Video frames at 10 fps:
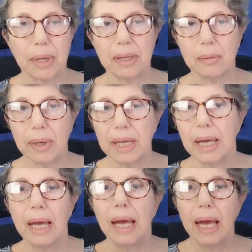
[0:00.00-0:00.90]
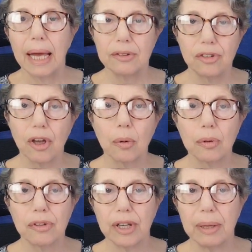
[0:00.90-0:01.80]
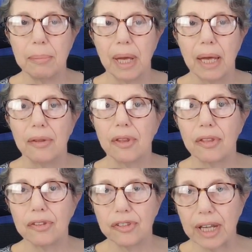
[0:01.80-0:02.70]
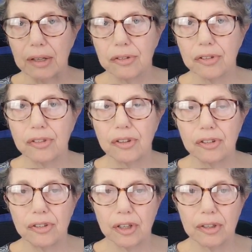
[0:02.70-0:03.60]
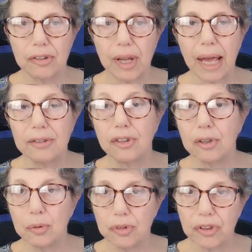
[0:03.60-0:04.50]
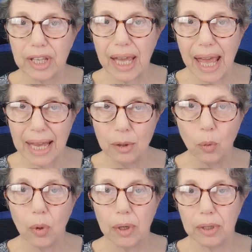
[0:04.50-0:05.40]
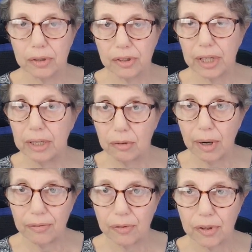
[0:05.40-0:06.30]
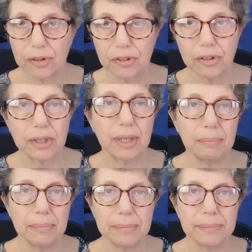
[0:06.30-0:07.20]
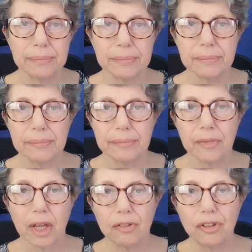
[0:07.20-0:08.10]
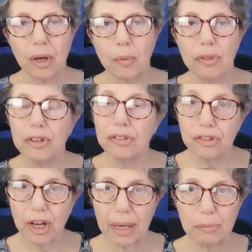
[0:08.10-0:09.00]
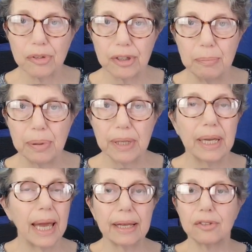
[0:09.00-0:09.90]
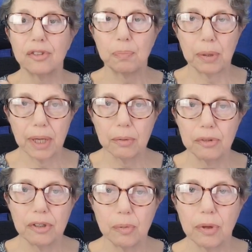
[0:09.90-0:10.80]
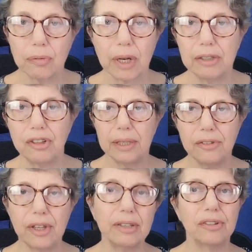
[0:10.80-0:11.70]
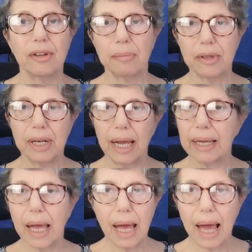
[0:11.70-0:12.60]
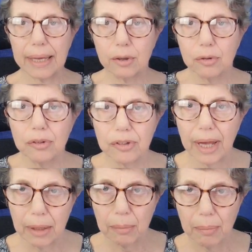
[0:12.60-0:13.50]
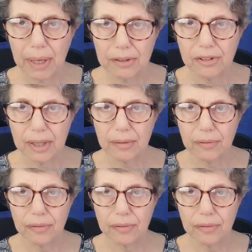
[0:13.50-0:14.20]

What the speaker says: by the way, had told him that the sales assistant had used the N-word in reference to him. So this chap simply exploded with rage. He said something like, "I couldn't help myself.